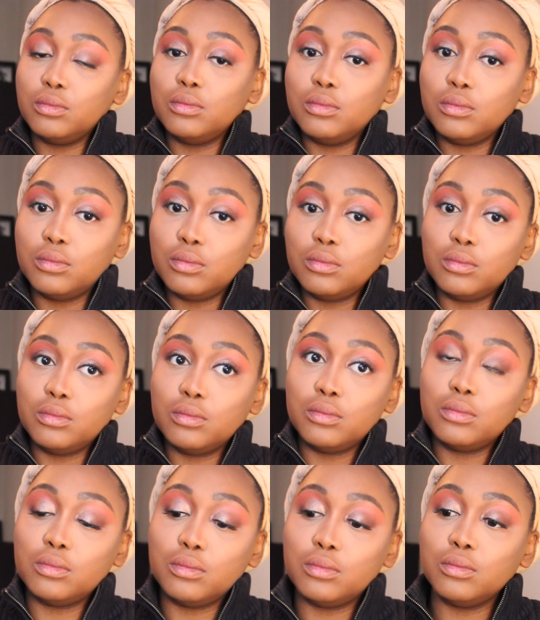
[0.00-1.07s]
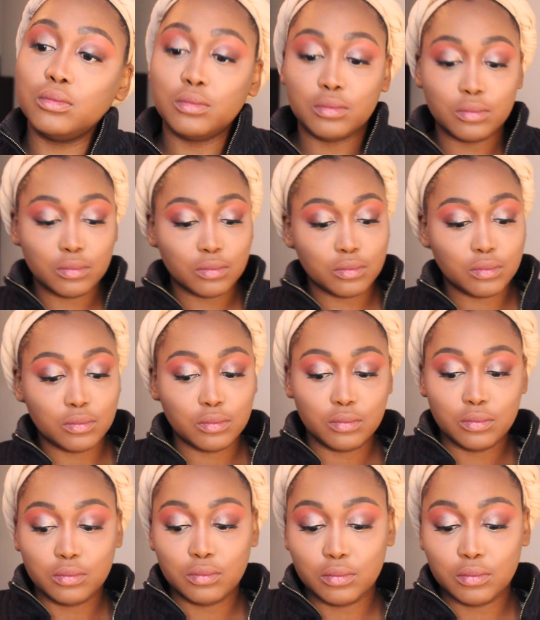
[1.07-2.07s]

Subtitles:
(no one is talking)